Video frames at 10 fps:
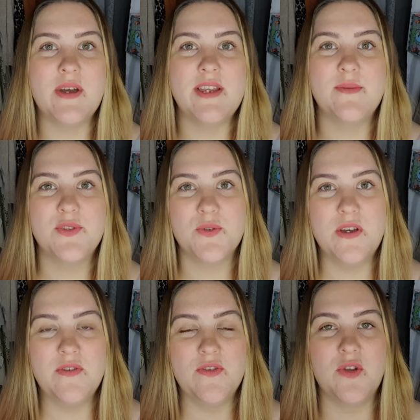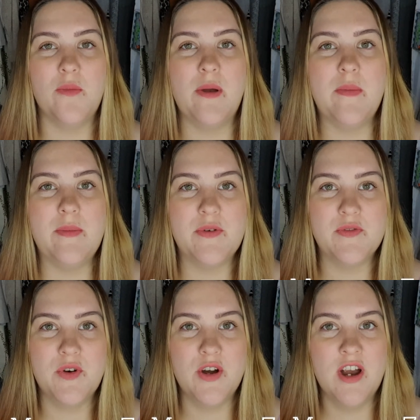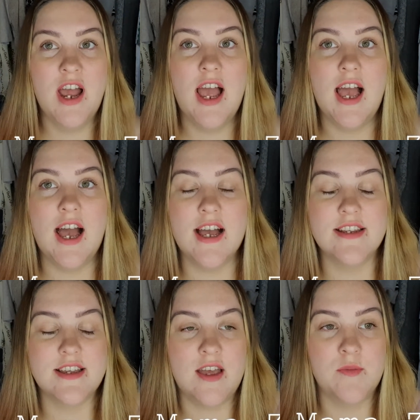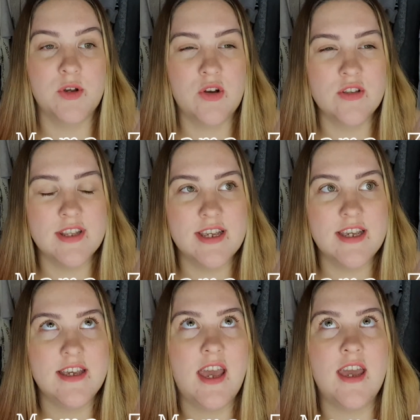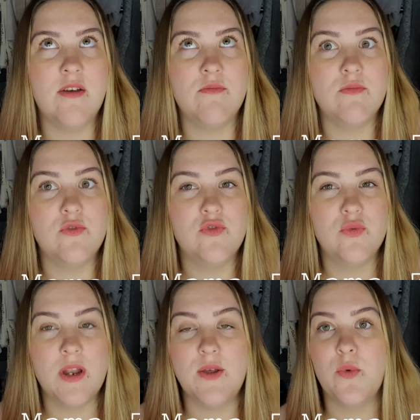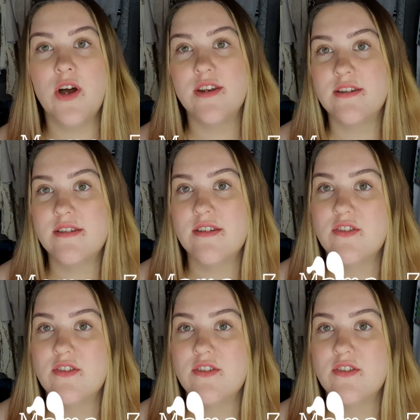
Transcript: My name's Zoe if you've not met me before, and I'm currently 21,